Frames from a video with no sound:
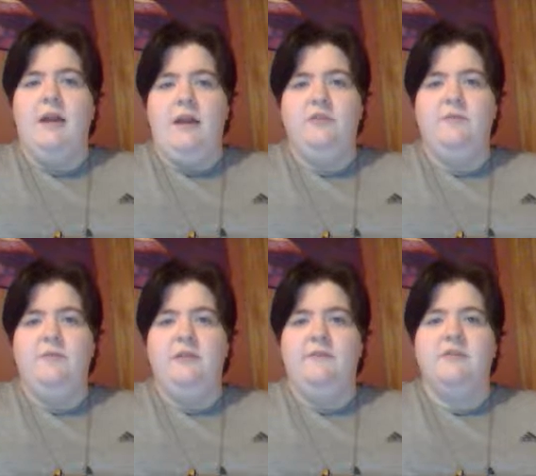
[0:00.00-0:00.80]
I do
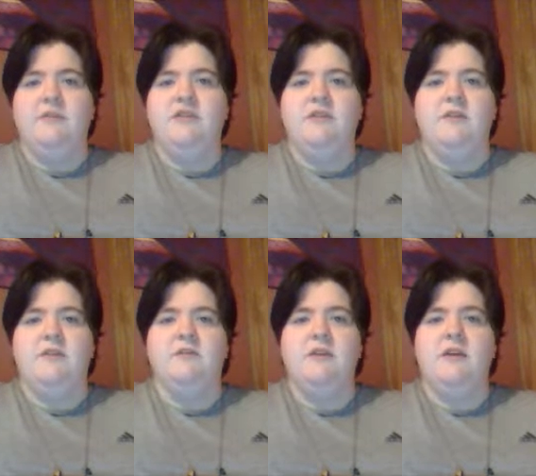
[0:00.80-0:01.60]
believe that she's
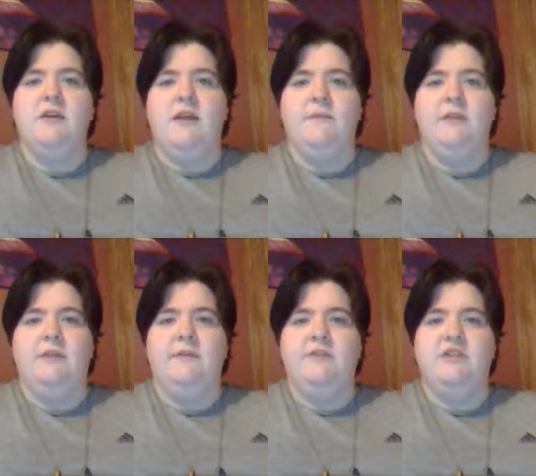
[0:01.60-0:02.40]
guilty, and I
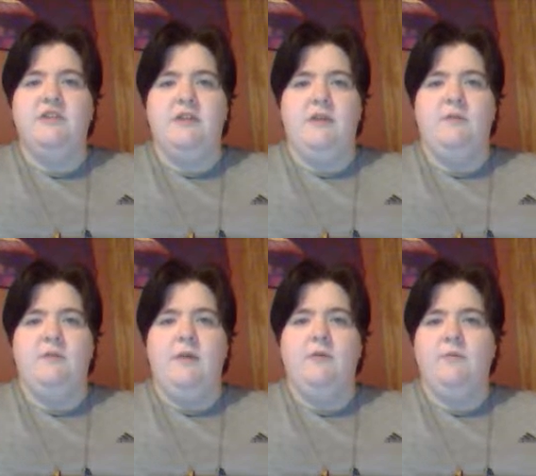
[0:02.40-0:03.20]
believe that she's gotten
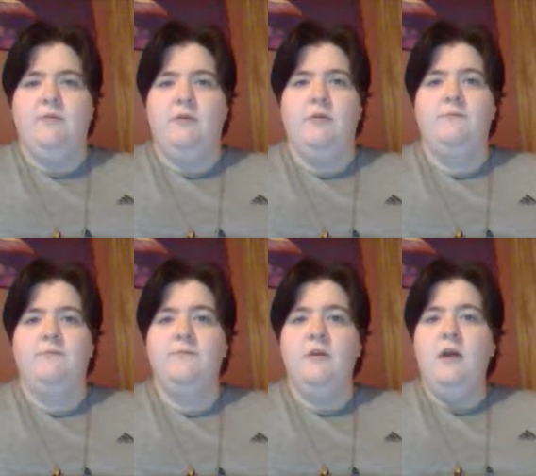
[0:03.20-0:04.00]
away with murder.
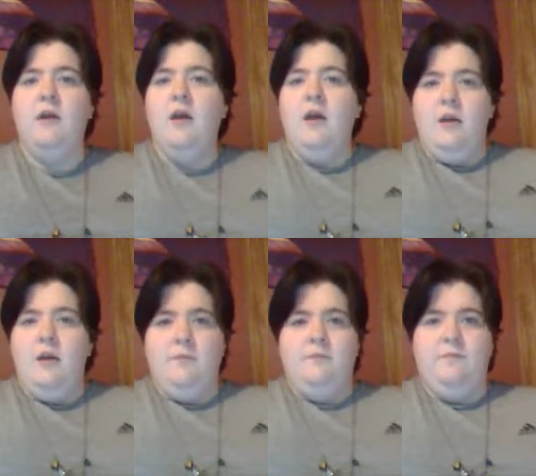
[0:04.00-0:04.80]

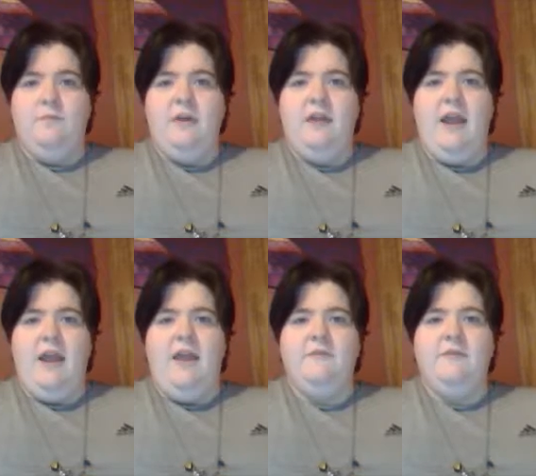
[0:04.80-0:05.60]
But
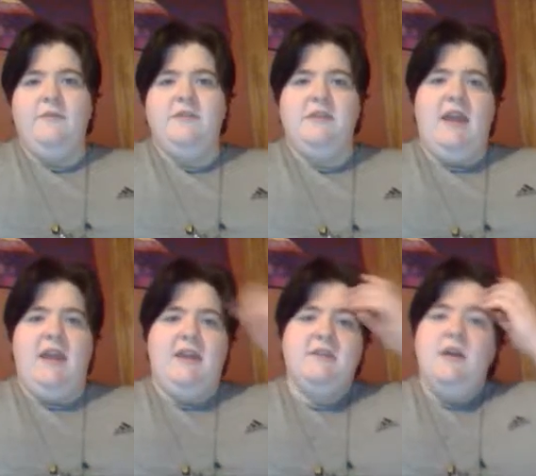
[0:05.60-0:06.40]
after this
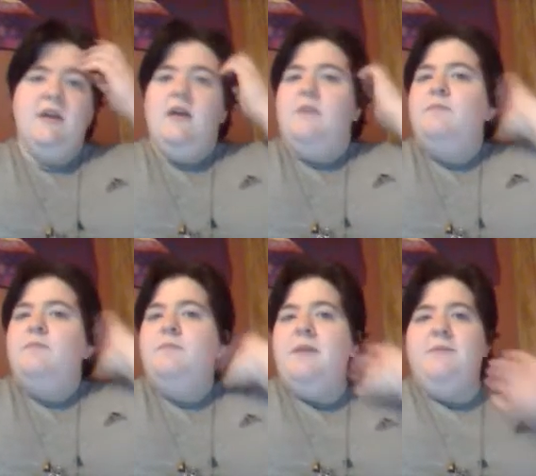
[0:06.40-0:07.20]
case,
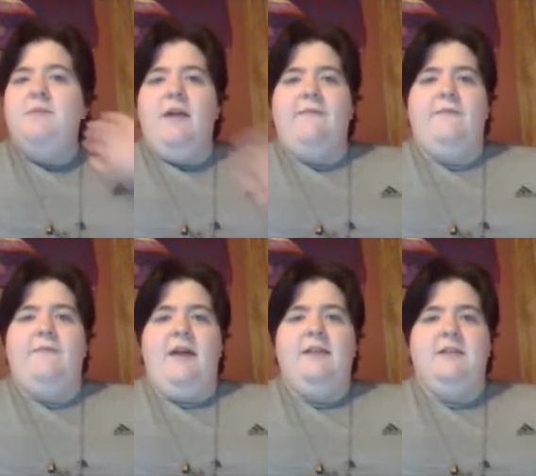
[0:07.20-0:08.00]
people have
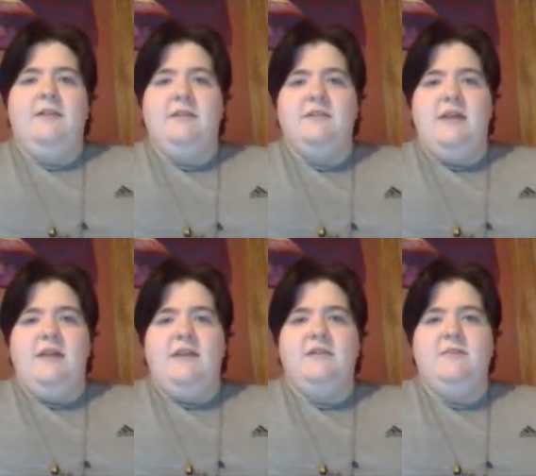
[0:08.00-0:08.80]
finally
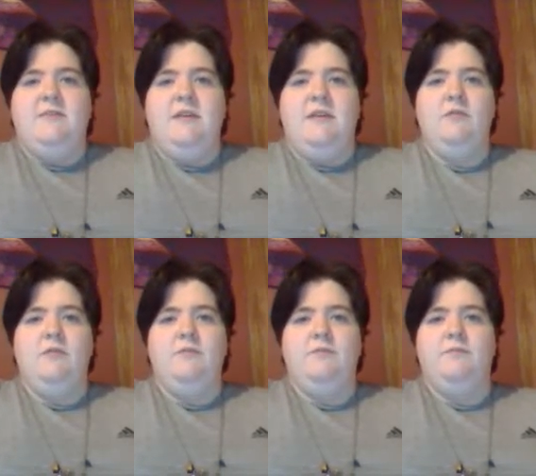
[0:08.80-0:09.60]
decided to begin
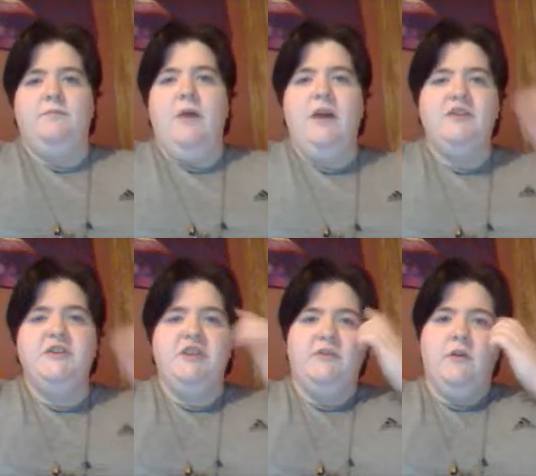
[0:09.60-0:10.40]

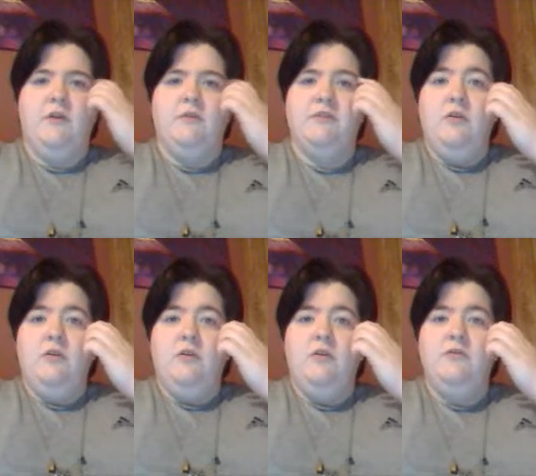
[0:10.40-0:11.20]
punishing those
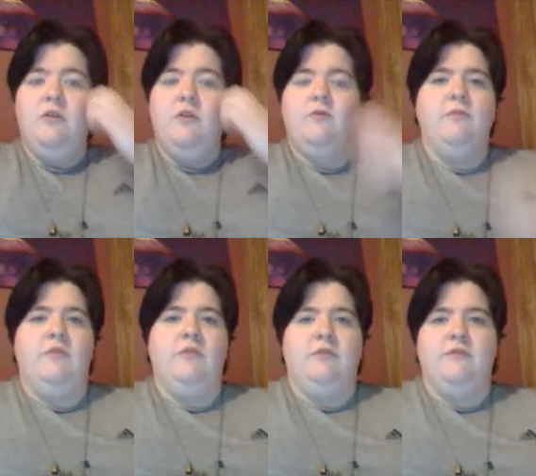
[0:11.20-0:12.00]
who don't
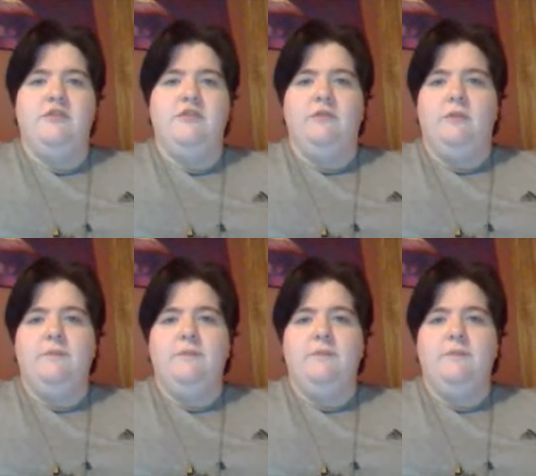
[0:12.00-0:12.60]
report their children.